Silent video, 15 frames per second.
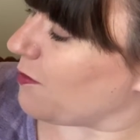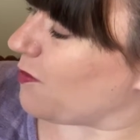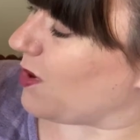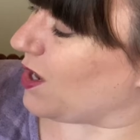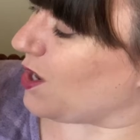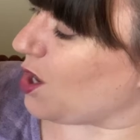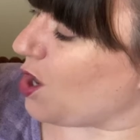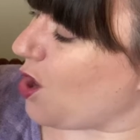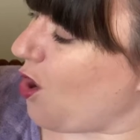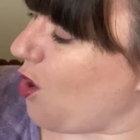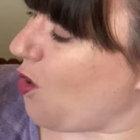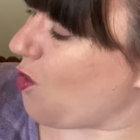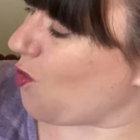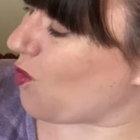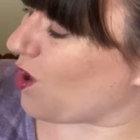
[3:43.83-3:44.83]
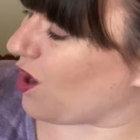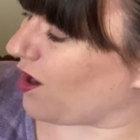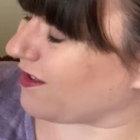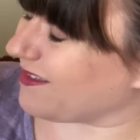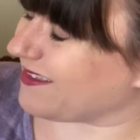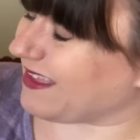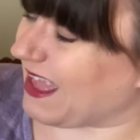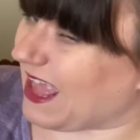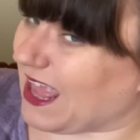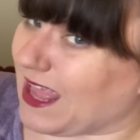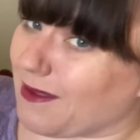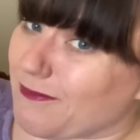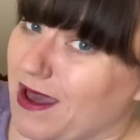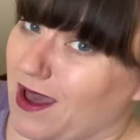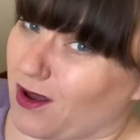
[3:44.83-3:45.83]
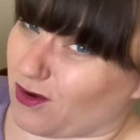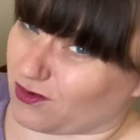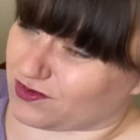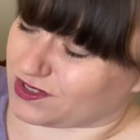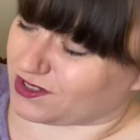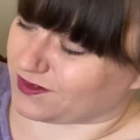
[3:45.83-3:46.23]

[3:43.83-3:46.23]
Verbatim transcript: but no words came out.